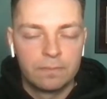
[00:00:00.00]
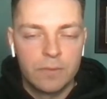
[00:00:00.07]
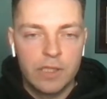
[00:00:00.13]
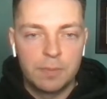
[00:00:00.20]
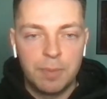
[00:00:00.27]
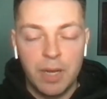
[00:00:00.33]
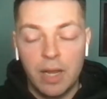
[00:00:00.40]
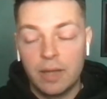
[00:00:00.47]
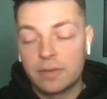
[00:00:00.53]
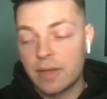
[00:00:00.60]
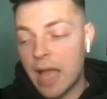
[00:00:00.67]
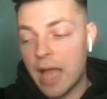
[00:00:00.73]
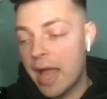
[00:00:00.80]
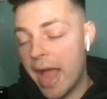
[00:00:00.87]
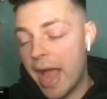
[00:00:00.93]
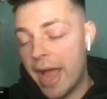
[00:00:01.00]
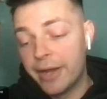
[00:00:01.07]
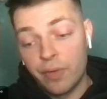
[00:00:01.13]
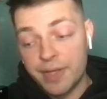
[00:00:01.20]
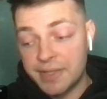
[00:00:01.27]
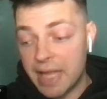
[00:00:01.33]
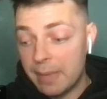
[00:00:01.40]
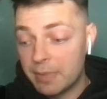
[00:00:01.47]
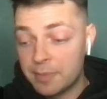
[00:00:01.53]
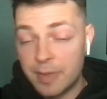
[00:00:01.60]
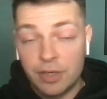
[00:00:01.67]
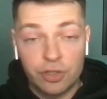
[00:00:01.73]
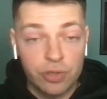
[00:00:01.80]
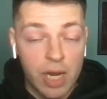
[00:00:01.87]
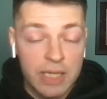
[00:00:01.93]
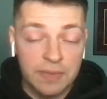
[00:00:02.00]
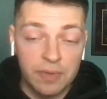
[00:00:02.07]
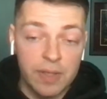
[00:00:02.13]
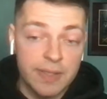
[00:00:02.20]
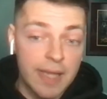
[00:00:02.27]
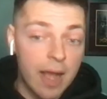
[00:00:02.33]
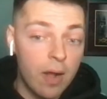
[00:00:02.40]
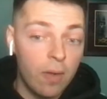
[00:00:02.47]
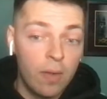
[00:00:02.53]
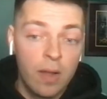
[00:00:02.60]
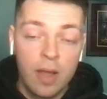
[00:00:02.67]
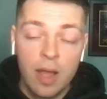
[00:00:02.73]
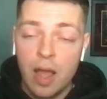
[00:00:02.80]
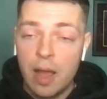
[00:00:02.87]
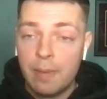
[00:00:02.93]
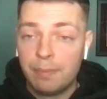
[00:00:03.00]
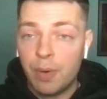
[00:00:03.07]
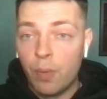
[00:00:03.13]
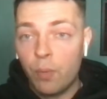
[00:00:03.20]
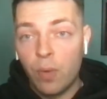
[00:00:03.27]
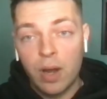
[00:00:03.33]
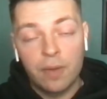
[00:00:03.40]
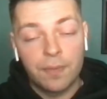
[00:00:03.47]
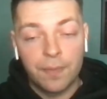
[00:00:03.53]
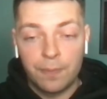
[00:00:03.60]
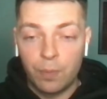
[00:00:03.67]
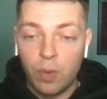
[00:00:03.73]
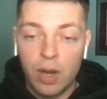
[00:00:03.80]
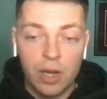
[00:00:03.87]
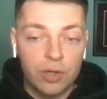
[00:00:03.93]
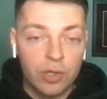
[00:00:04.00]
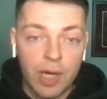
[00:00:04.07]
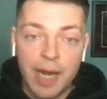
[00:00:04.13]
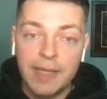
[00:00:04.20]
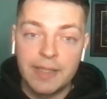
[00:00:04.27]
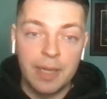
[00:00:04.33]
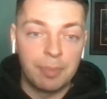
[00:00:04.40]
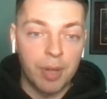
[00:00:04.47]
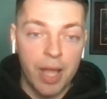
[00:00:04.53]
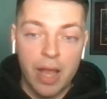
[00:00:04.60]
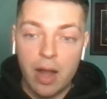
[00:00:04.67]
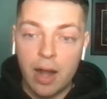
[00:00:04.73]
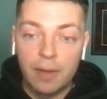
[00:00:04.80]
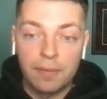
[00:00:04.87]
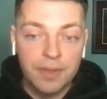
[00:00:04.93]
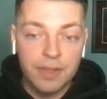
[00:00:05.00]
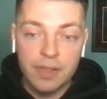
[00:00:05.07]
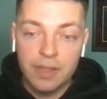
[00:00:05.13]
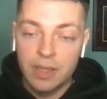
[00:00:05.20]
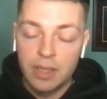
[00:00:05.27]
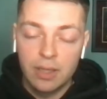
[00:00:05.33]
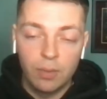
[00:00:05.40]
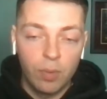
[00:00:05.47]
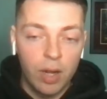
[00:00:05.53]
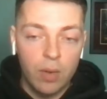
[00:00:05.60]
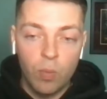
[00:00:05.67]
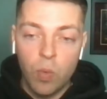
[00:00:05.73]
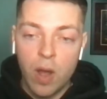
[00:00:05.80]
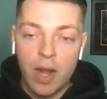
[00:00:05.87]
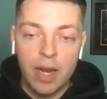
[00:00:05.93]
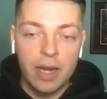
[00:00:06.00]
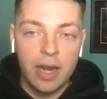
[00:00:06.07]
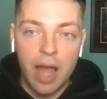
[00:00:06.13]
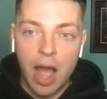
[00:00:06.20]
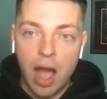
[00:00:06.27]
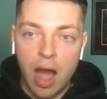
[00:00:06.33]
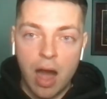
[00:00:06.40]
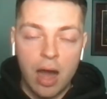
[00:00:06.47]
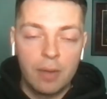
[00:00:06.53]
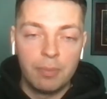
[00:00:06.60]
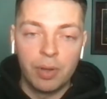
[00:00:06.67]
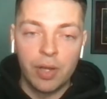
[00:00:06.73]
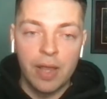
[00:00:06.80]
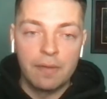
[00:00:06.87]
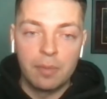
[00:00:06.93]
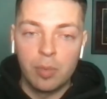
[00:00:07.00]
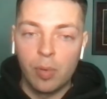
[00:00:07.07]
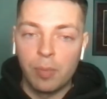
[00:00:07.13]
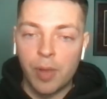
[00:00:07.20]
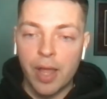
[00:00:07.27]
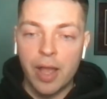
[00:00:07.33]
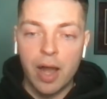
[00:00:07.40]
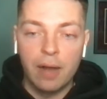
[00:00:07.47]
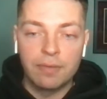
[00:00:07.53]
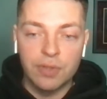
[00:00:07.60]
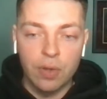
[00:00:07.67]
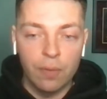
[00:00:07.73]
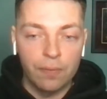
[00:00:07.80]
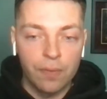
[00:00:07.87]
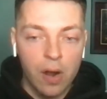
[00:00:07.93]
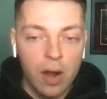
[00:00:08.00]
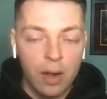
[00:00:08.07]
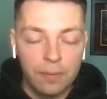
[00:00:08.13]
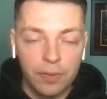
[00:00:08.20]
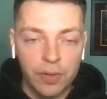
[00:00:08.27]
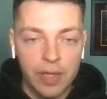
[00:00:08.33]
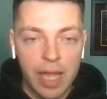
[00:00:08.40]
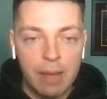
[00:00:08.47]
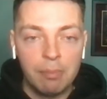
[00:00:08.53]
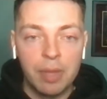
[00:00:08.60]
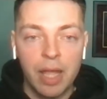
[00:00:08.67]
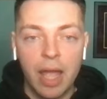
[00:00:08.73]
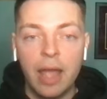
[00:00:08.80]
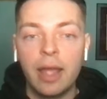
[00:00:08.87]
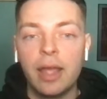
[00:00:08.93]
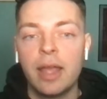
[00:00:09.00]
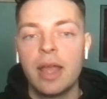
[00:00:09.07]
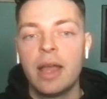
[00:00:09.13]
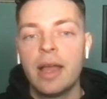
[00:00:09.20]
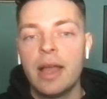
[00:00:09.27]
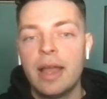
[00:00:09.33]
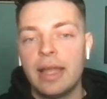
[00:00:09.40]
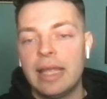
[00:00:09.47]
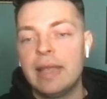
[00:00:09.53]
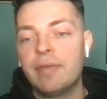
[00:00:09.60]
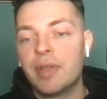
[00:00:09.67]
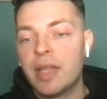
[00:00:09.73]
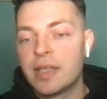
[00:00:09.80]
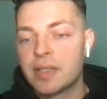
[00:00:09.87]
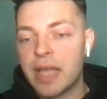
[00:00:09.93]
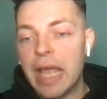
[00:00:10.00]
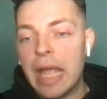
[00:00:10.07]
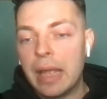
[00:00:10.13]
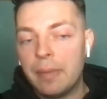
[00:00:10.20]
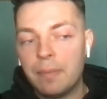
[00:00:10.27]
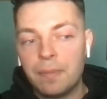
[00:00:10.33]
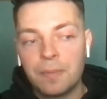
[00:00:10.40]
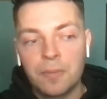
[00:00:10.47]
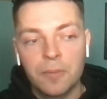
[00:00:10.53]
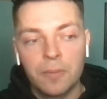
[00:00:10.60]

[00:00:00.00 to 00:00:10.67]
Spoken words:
it's been I know this game has been stressful as hell, but what a crazy playoffs. What an unbelievable playoff so far for the NBA. Even this game,